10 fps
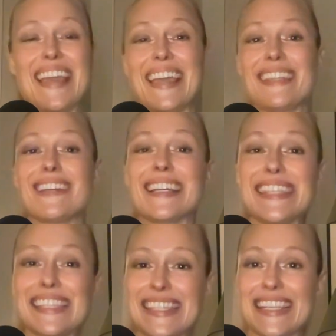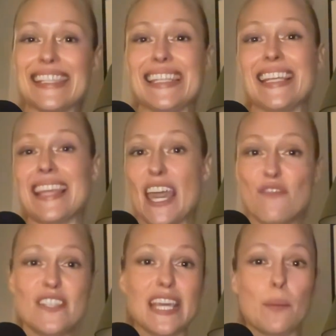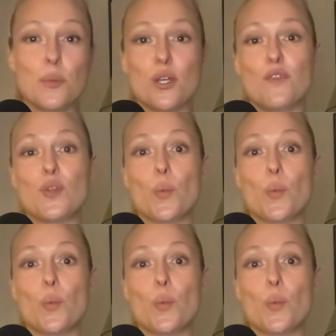in 1960, the FDA approved the